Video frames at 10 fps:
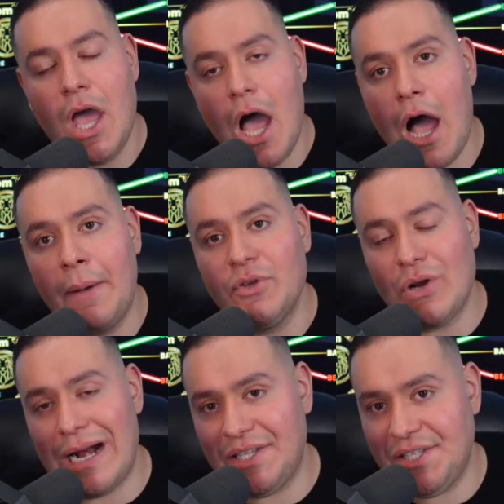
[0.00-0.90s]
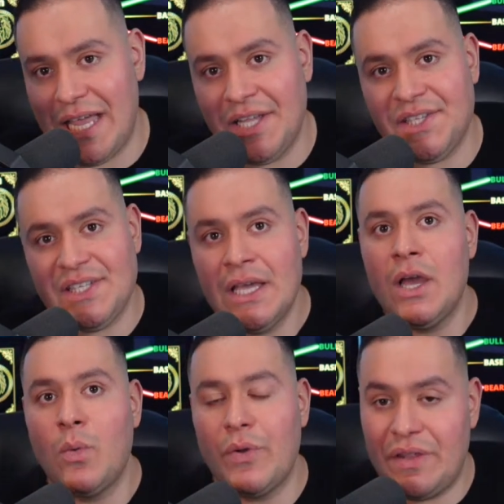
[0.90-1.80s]
Um, United States
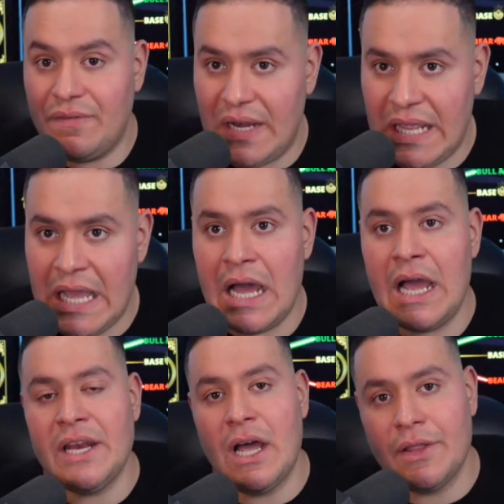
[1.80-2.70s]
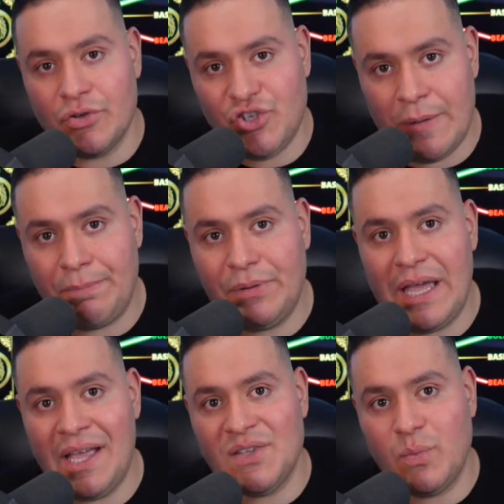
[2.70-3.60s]
with Nvidia and other chip plays,